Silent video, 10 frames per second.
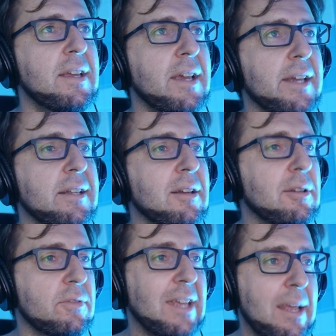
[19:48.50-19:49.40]
And in a
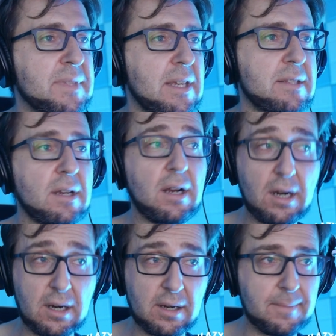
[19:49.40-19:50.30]
lot of games, it's a
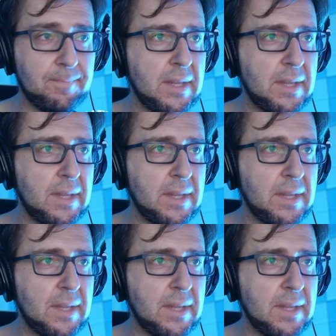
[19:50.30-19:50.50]
heart.